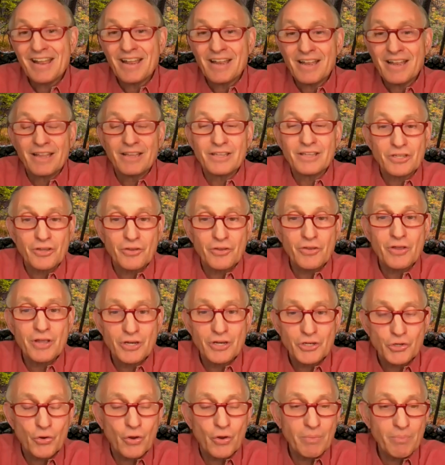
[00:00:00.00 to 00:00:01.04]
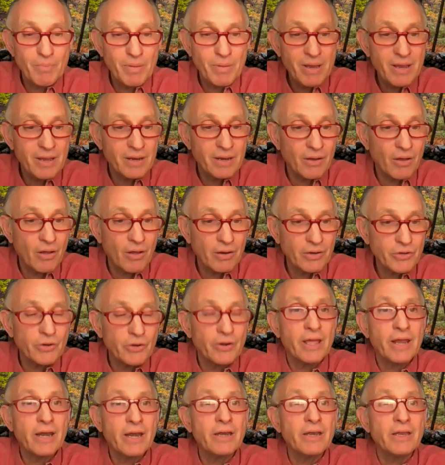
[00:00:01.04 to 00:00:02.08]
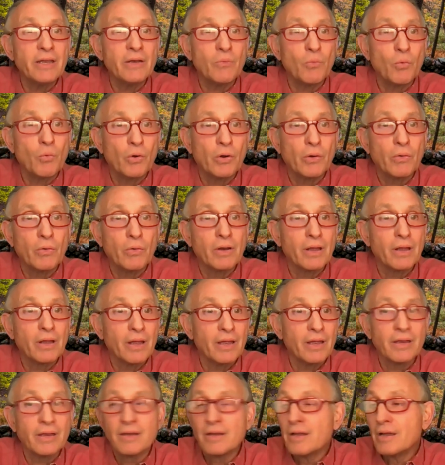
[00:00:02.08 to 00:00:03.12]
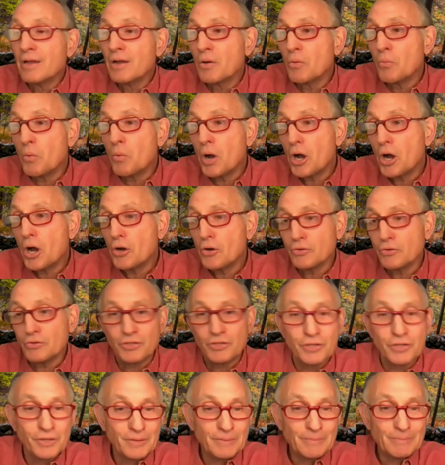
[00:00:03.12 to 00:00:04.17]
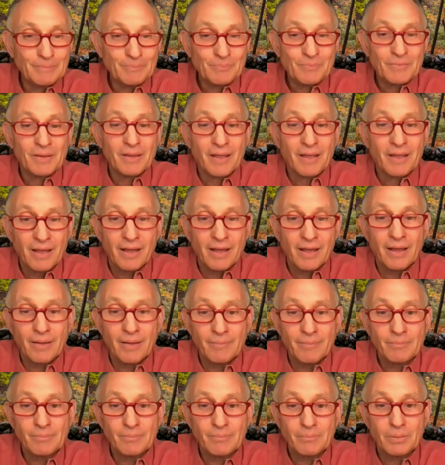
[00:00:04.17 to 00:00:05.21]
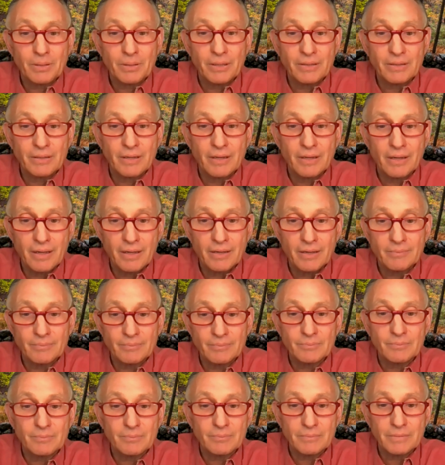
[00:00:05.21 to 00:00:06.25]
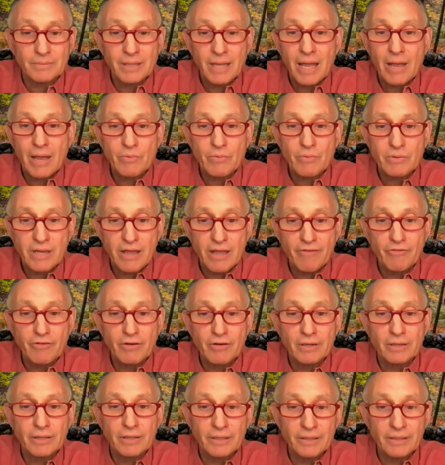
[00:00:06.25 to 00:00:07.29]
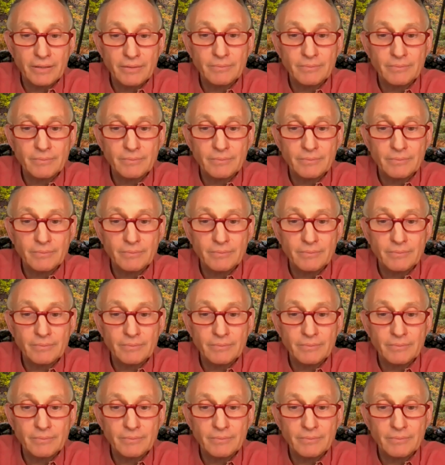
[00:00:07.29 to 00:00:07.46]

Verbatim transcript: so you can join me in all your editing uh, woes. Um, but um, yeah, I would definitely.